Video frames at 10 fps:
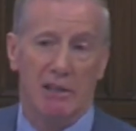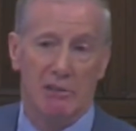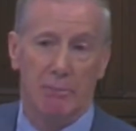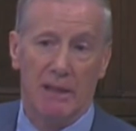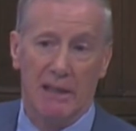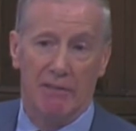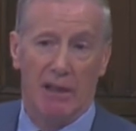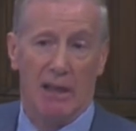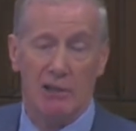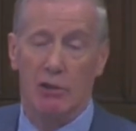has been given
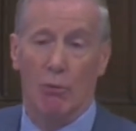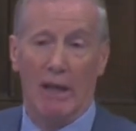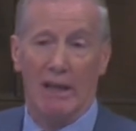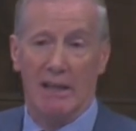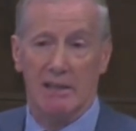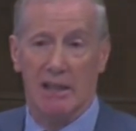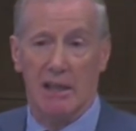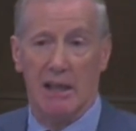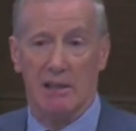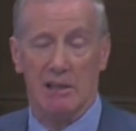as to why that is
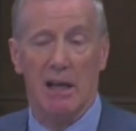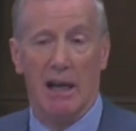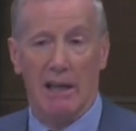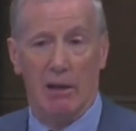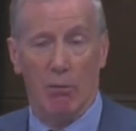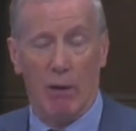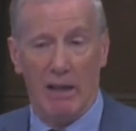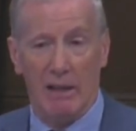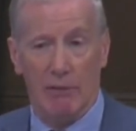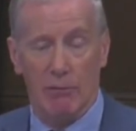the case, either why
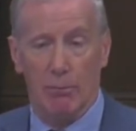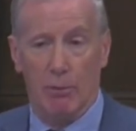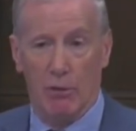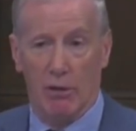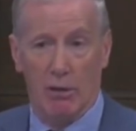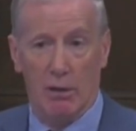that reporter